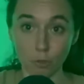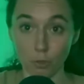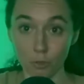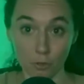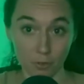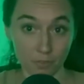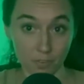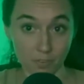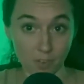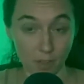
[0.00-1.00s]
learn
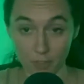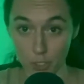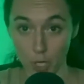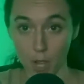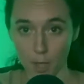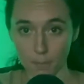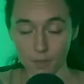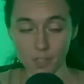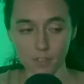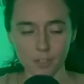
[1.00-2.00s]
on the
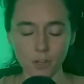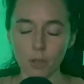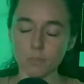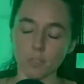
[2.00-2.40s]
job, you know?